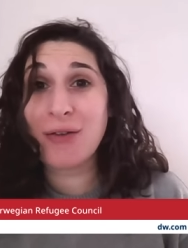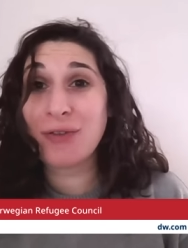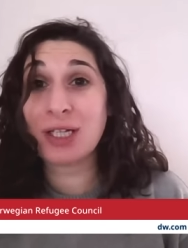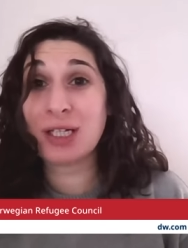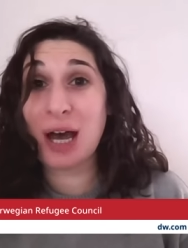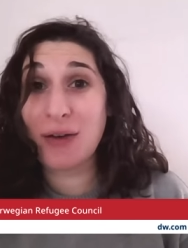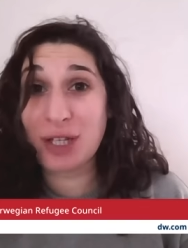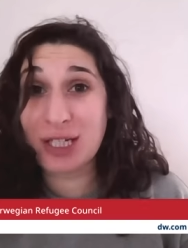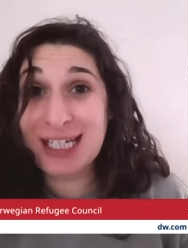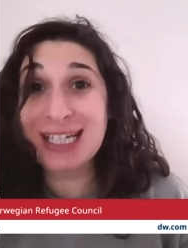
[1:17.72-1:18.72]
of the of
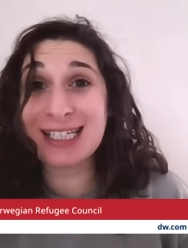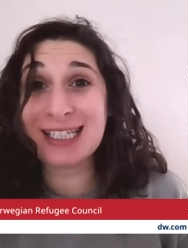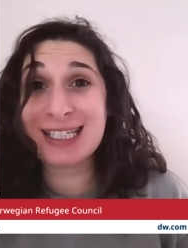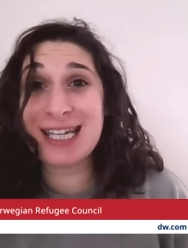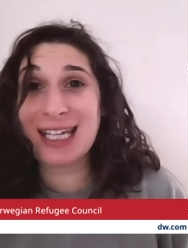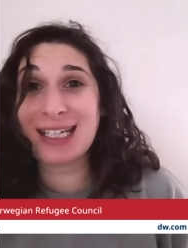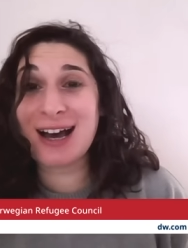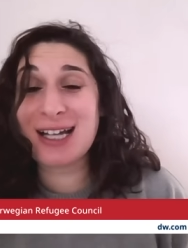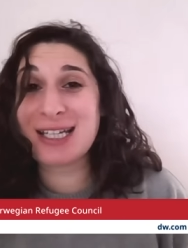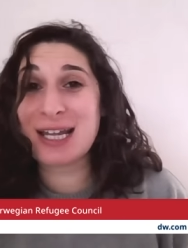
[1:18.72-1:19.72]
the needs in
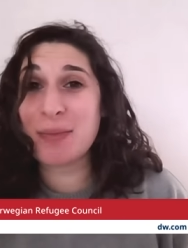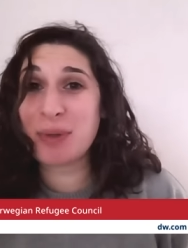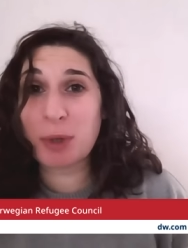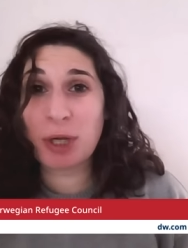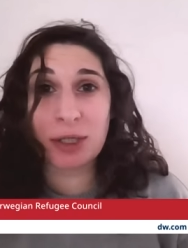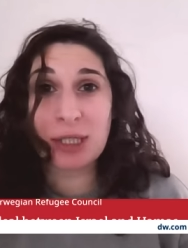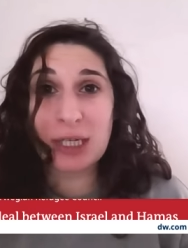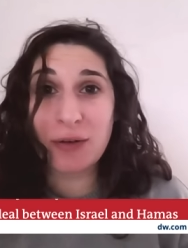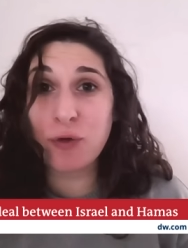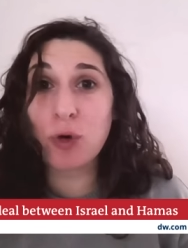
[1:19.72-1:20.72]
Gaza, people are in
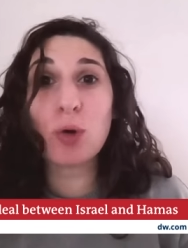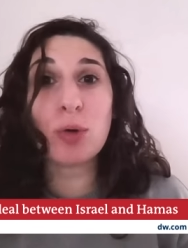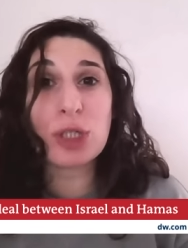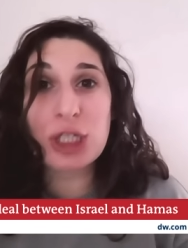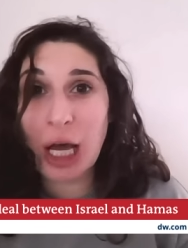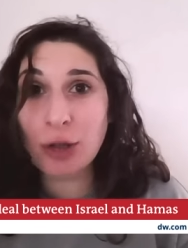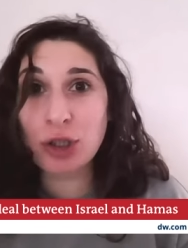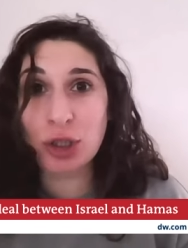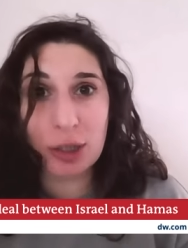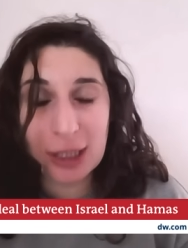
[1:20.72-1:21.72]
need of food,
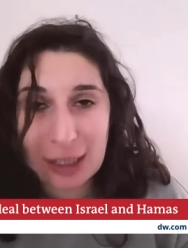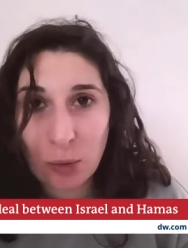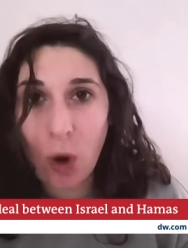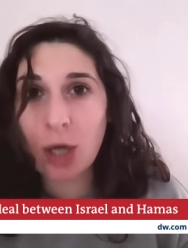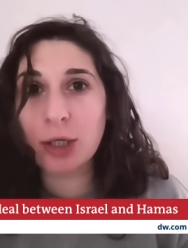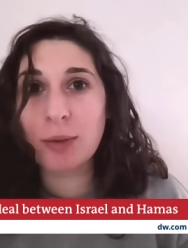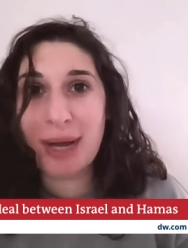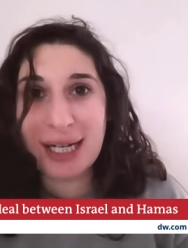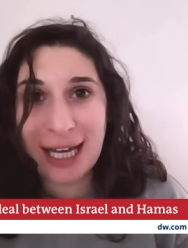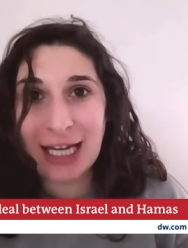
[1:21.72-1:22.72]
shelter, clean water,
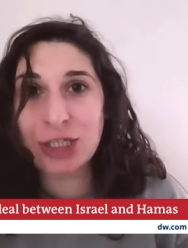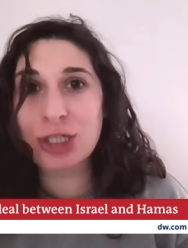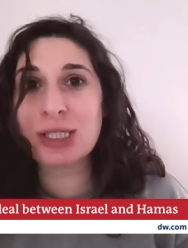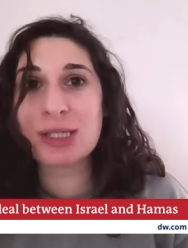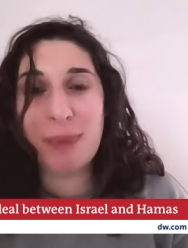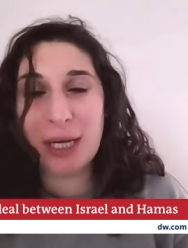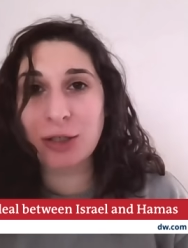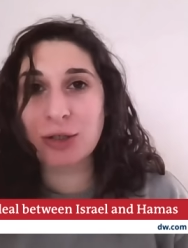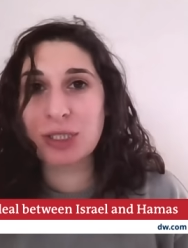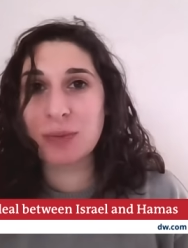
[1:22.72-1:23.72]
medications,
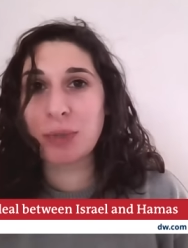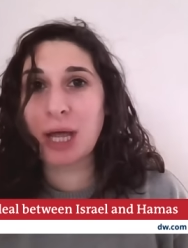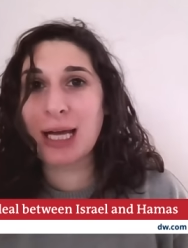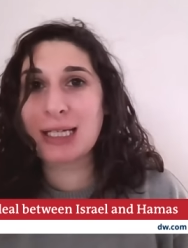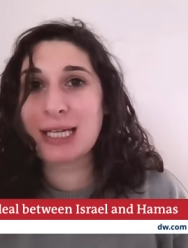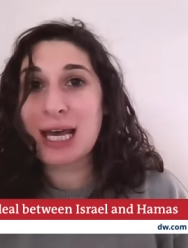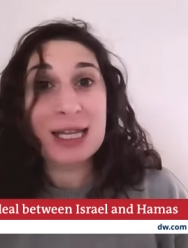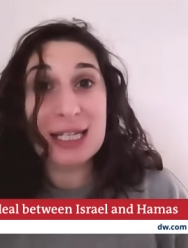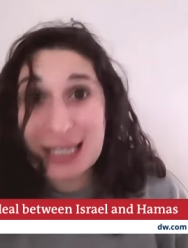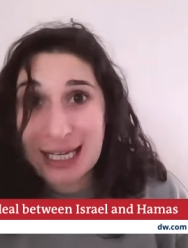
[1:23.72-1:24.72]
medical supplies,
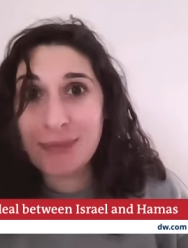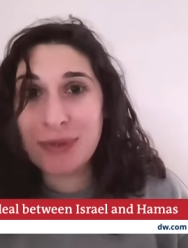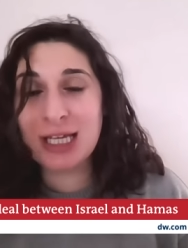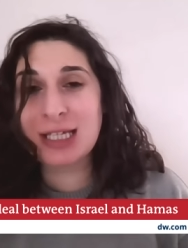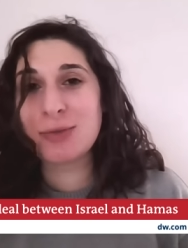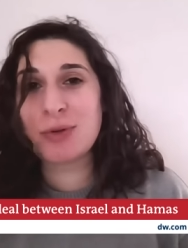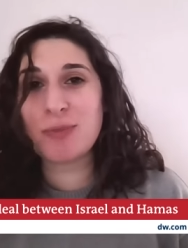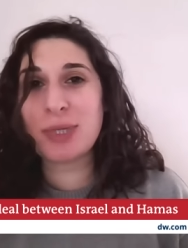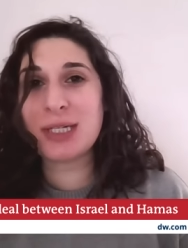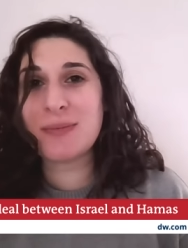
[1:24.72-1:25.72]
the same things
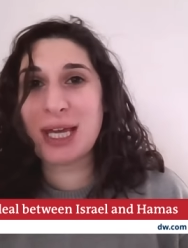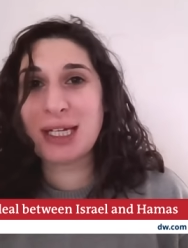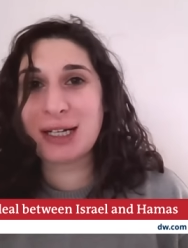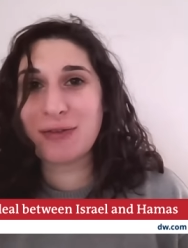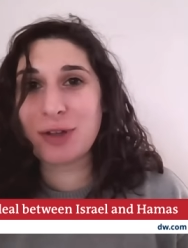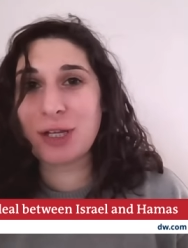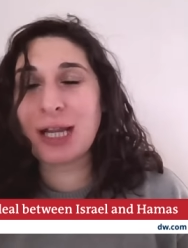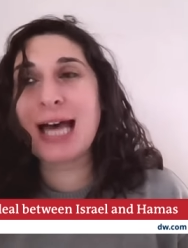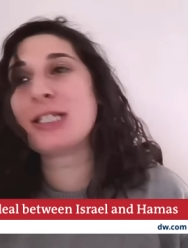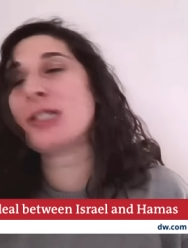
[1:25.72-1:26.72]
we've been demanding for the
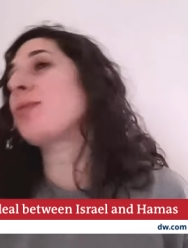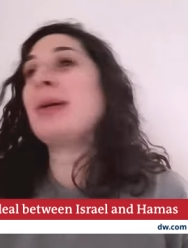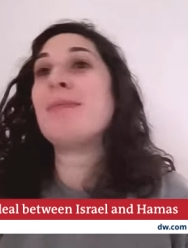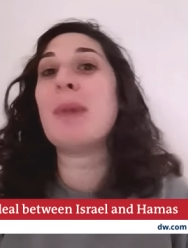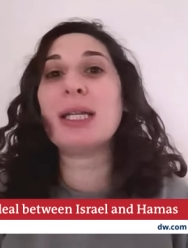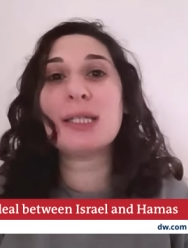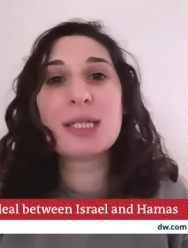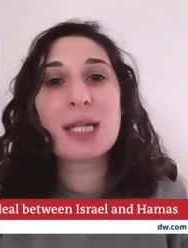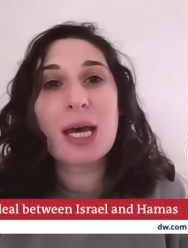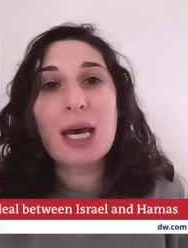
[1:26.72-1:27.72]
last three months.